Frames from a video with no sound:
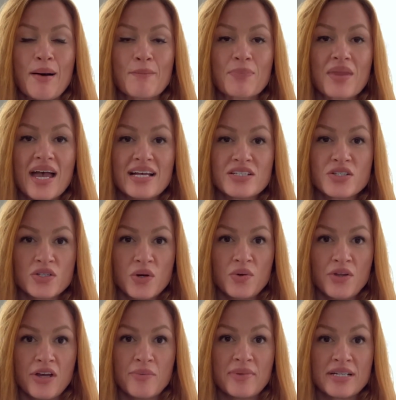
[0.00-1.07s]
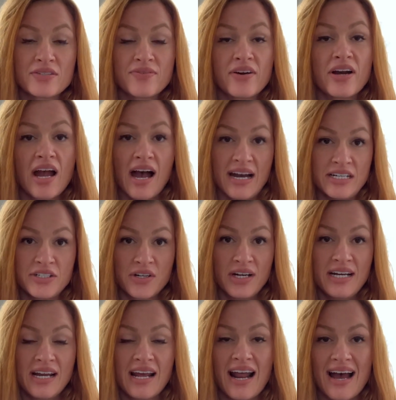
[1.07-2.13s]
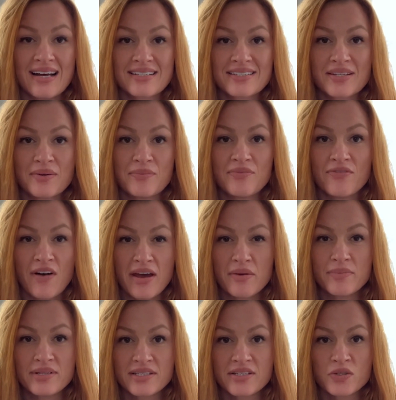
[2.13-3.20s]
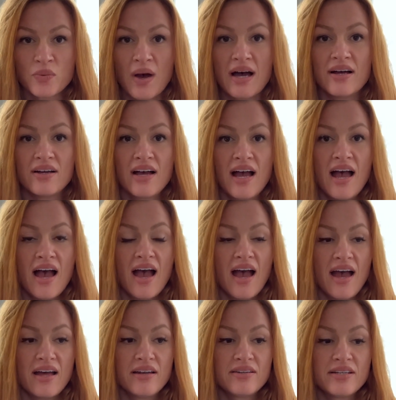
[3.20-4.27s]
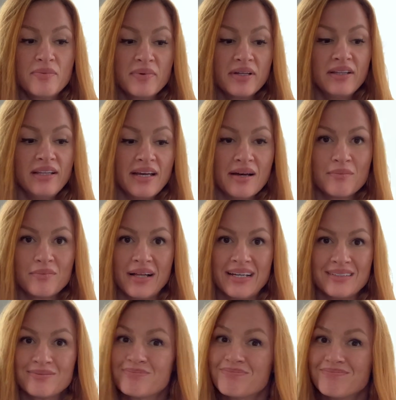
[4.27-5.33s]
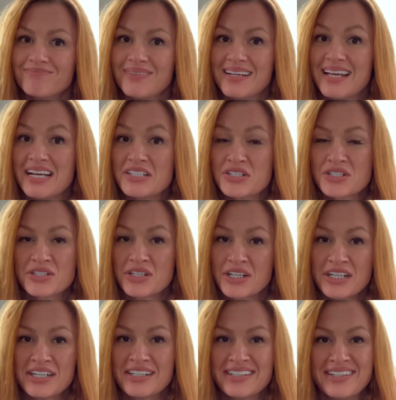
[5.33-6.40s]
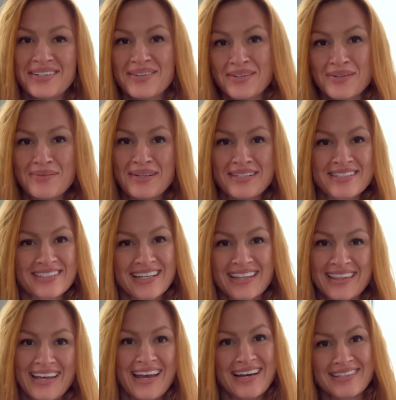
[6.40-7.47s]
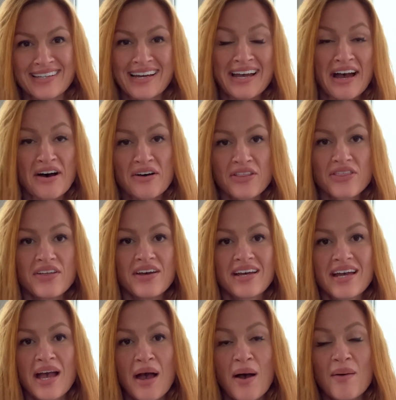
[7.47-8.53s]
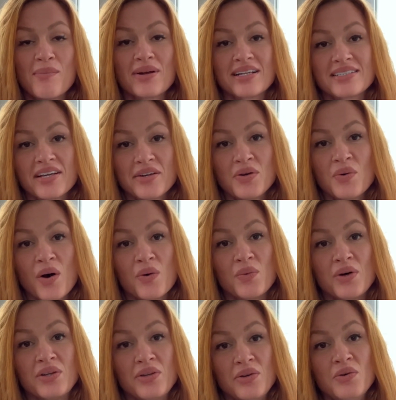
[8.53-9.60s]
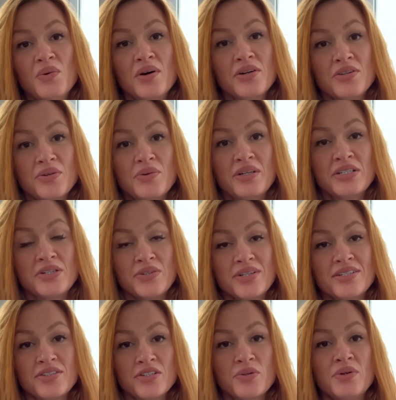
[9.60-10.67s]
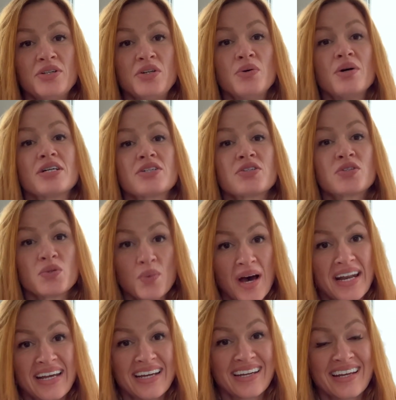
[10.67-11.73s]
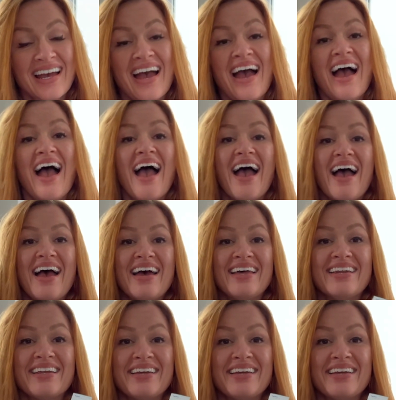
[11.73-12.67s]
and sodium, and it's very hydrating, and it has some vitamins as well. And typically I'm against sugar, you know what I mean? It's the anti-health thing. But I'll tell you what, when you are doing jiu-jitsu, when you are sweating and